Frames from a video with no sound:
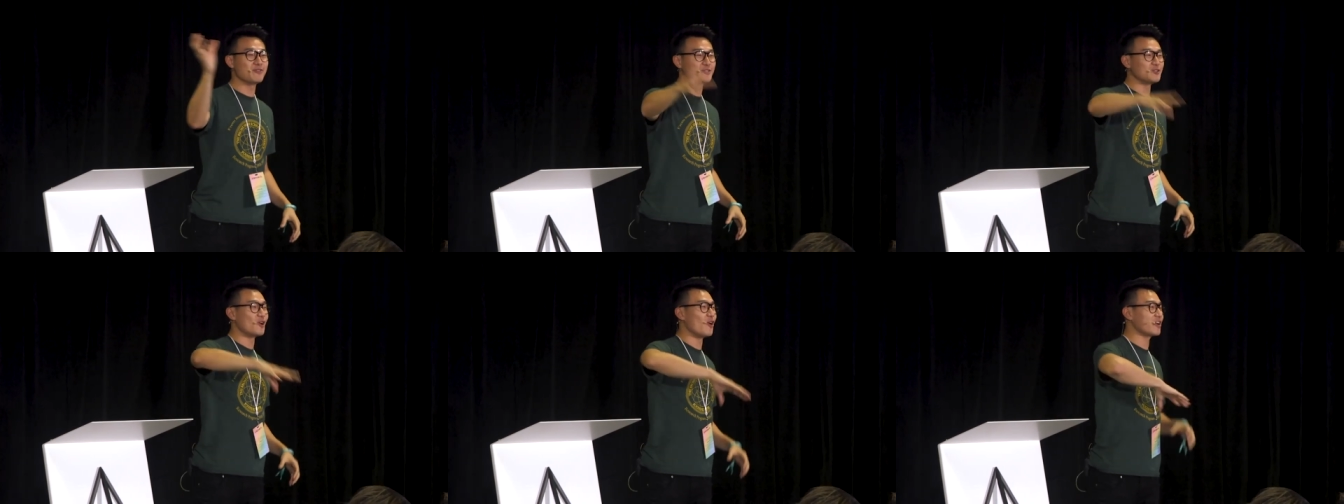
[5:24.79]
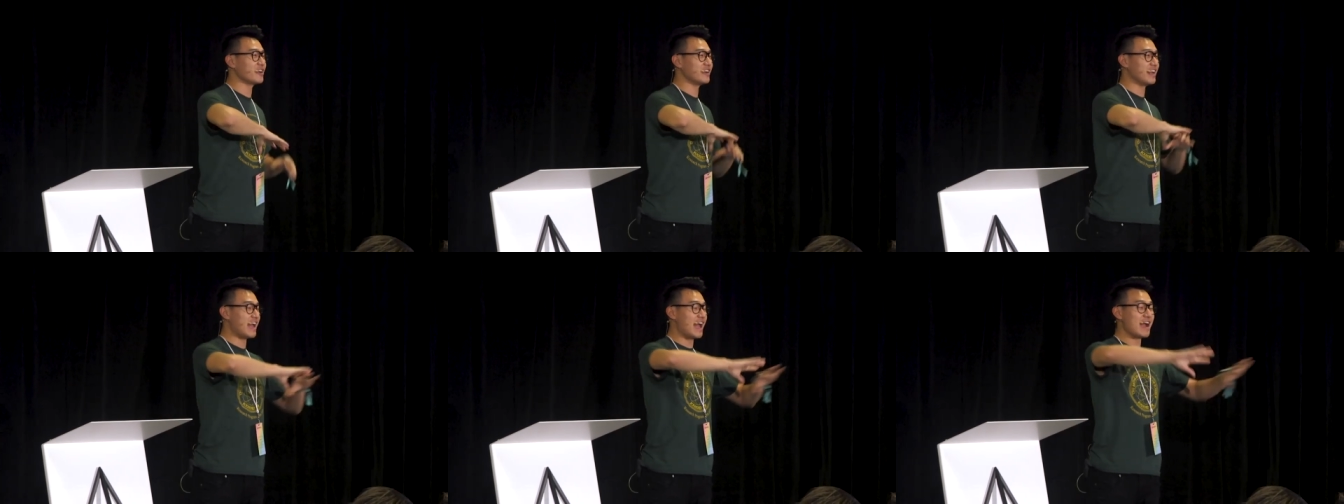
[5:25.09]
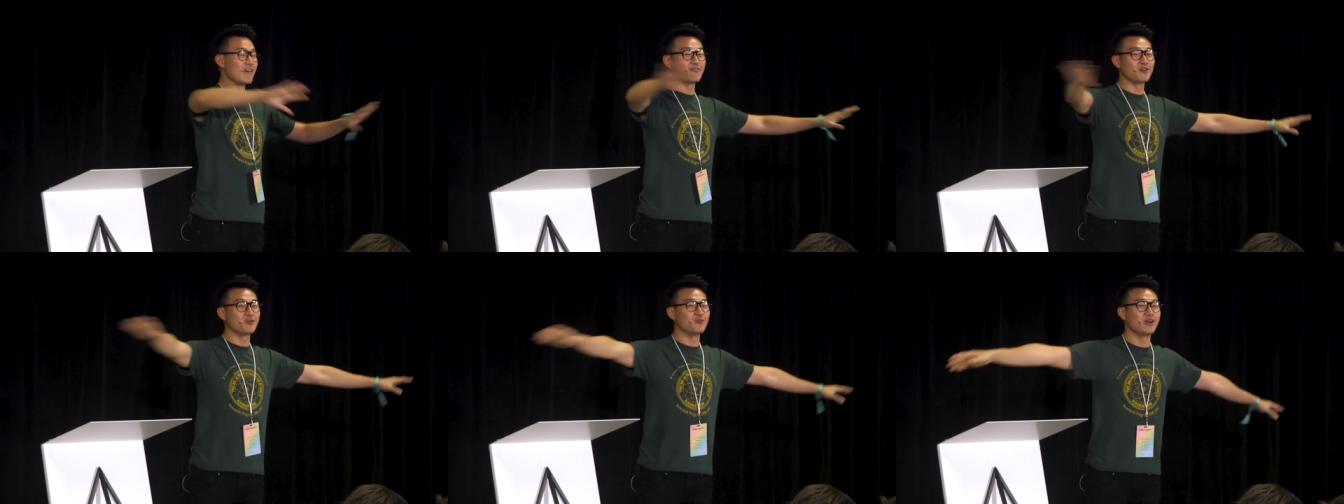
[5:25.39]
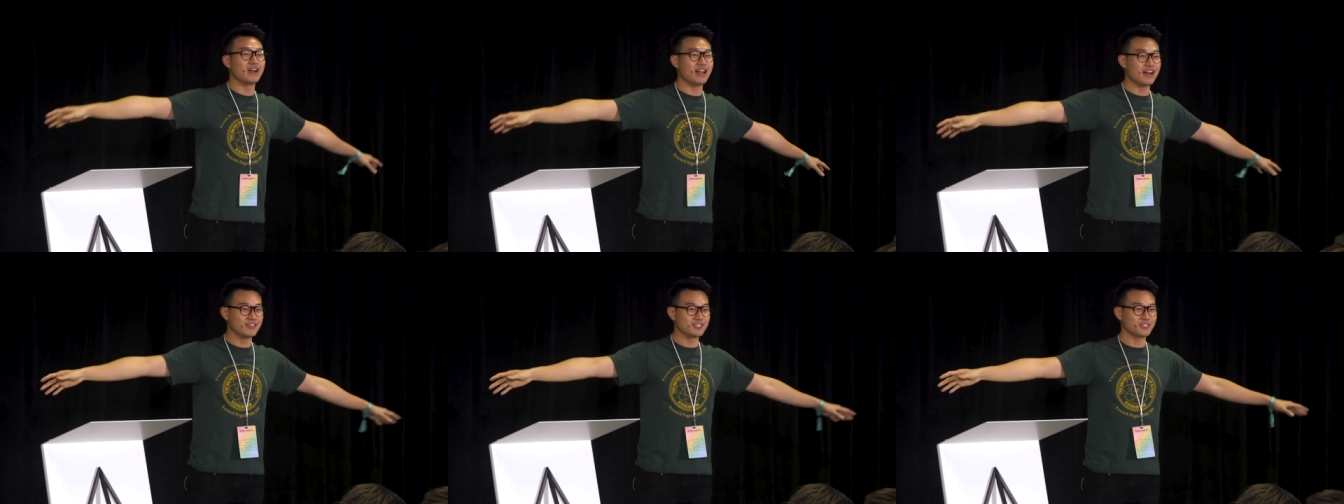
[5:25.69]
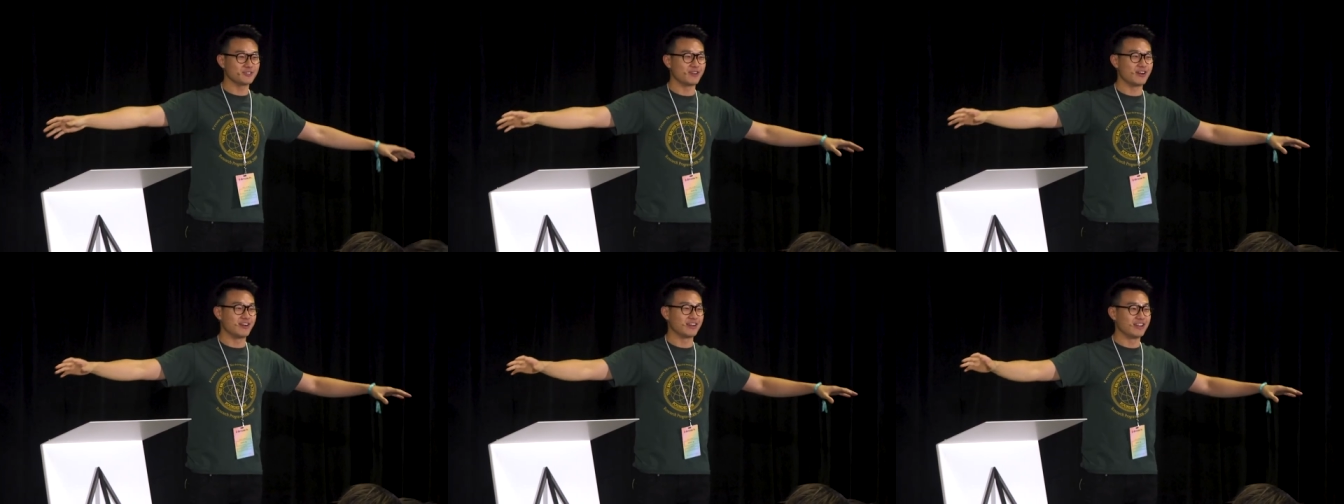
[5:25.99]
you talking to everyone
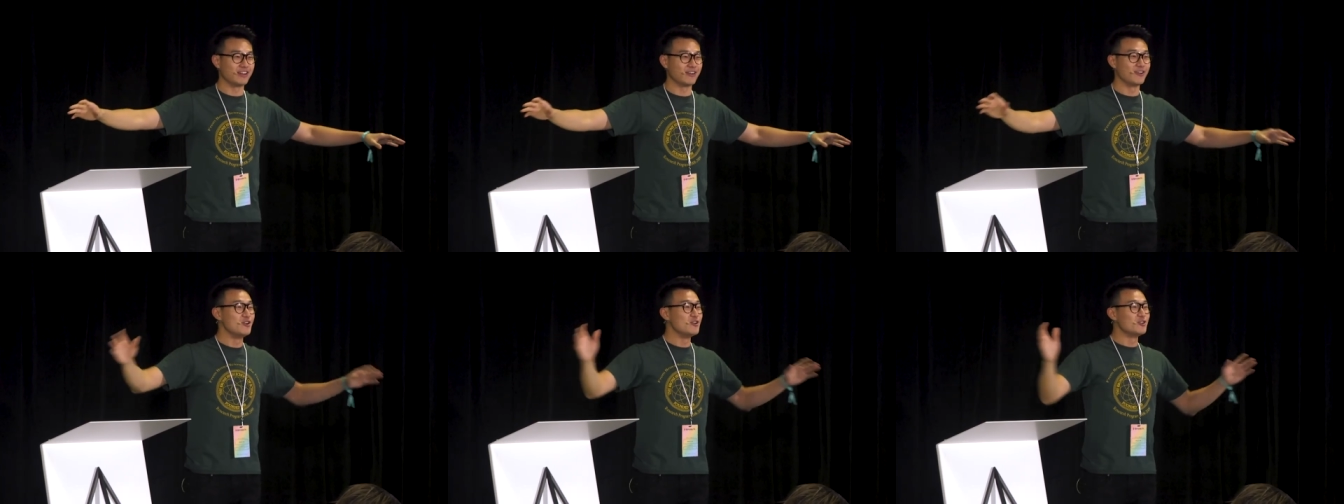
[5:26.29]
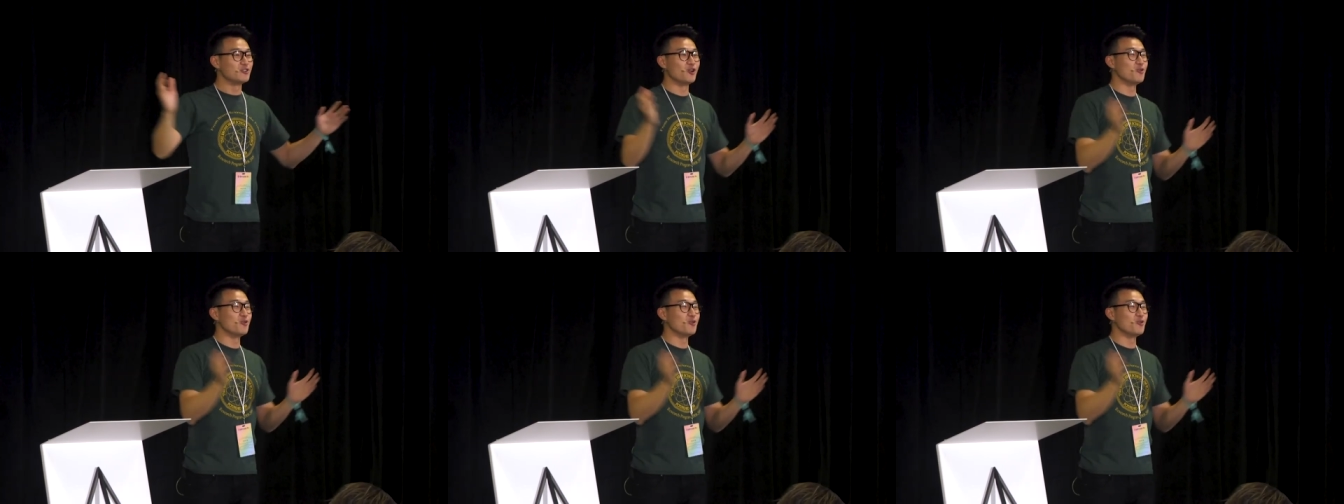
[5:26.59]
else around here.